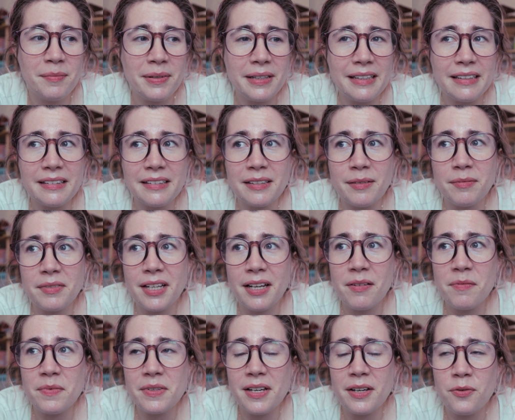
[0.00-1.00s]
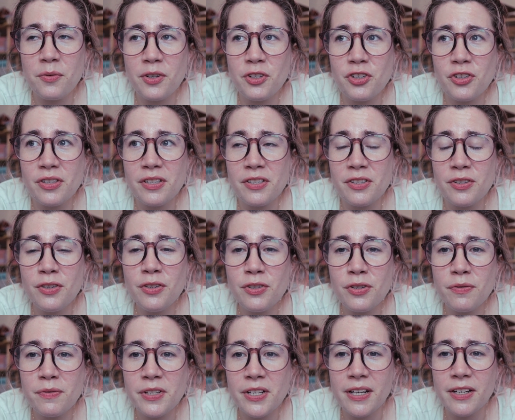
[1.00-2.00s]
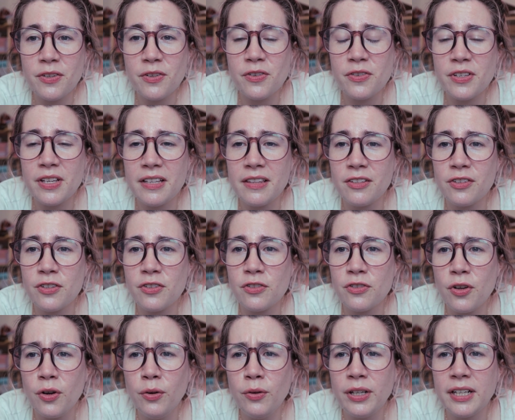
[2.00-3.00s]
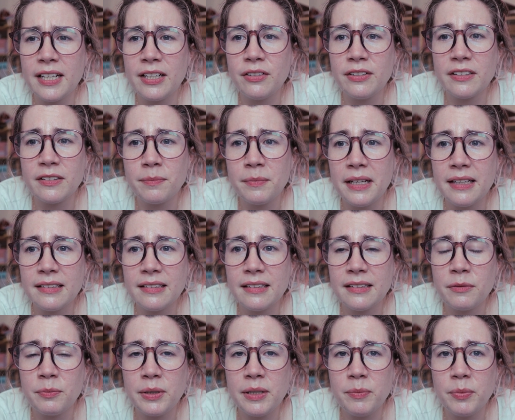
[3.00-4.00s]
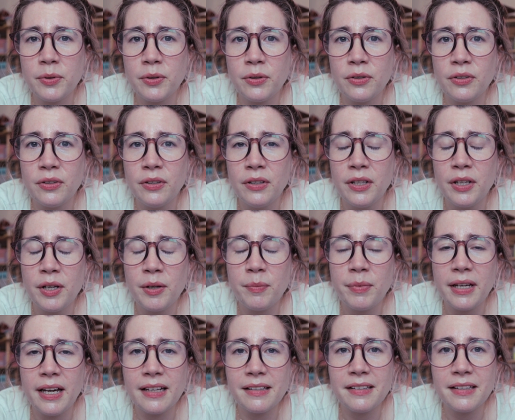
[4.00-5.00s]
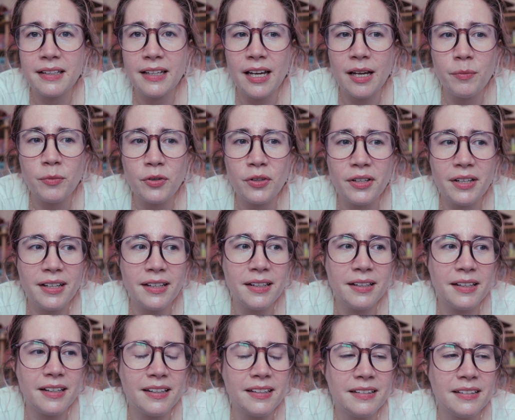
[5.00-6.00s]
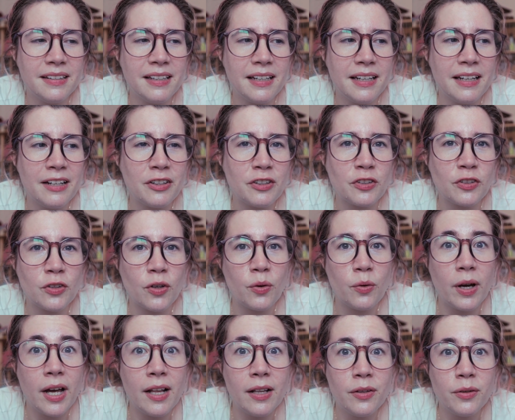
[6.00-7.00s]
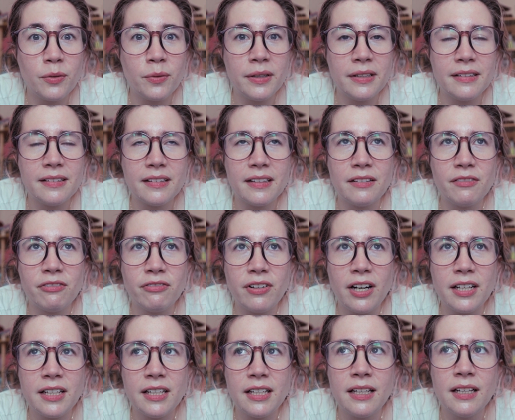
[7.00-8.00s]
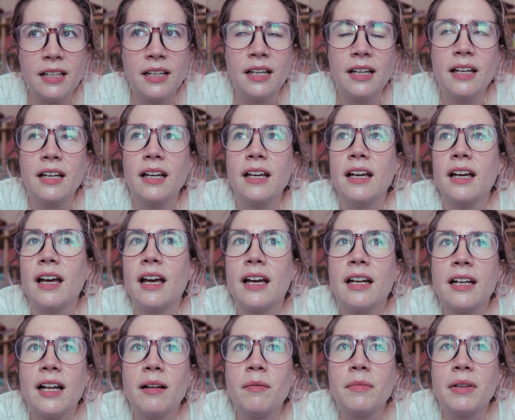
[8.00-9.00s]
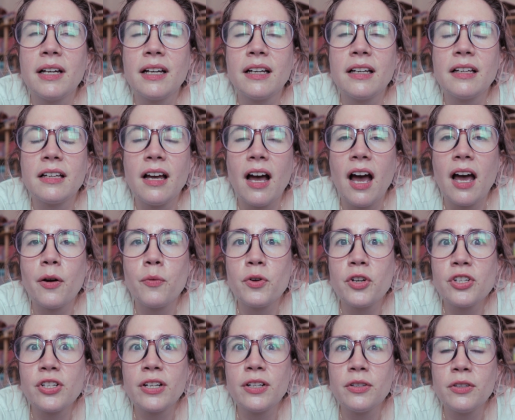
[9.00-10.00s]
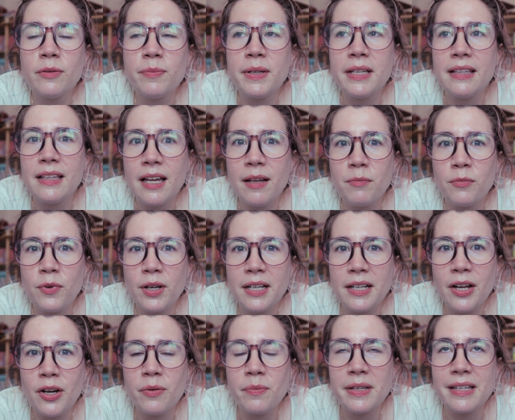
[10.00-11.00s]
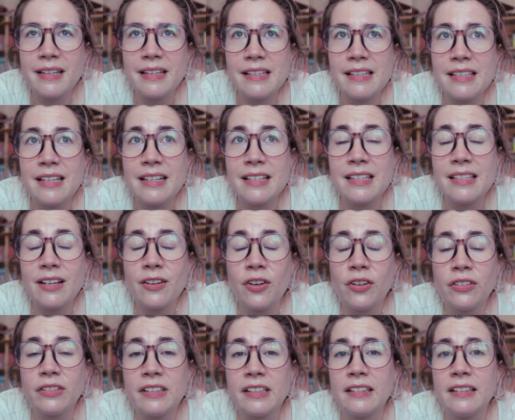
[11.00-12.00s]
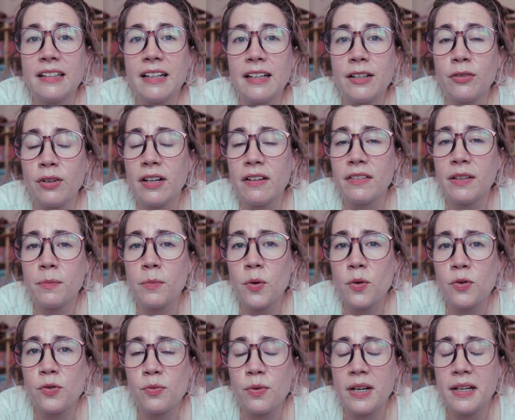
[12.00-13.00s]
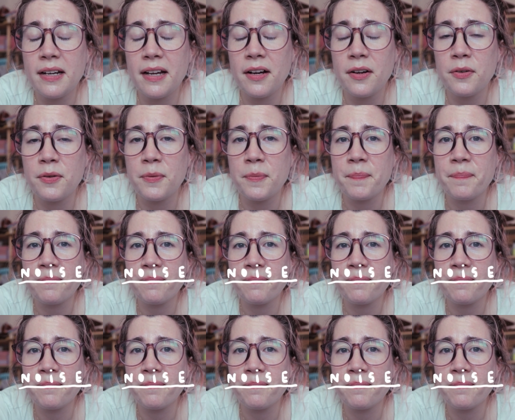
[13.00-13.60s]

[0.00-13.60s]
because sometimes I watch these YouTube channels and they're so charismatic people behind the camera, and they are so eloquent and funny, and I'm like, I wish I could be them right now because that's the content that I crave the most right now.